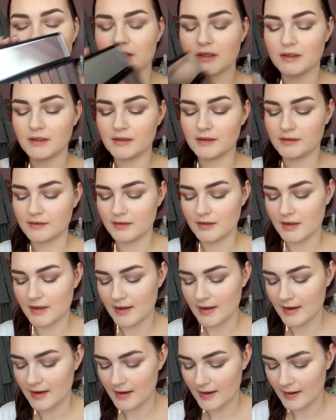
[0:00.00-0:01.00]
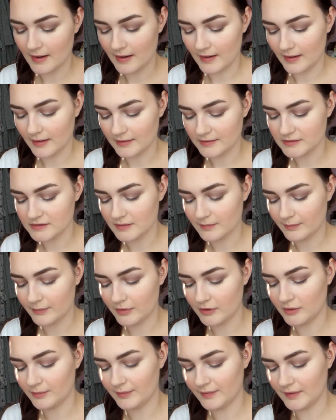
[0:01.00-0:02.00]
colour and
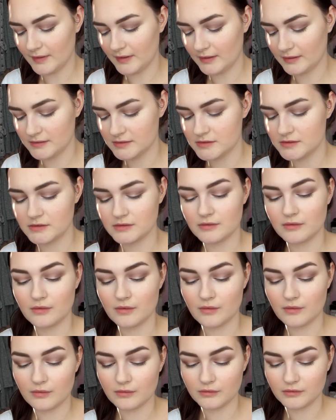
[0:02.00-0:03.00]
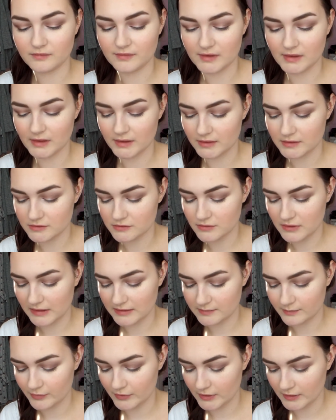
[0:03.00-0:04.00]
pop that all over the lid. Oh,
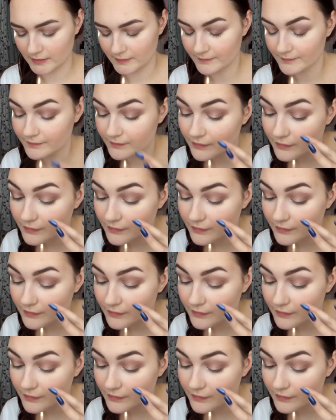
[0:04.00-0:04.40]
that's pretty.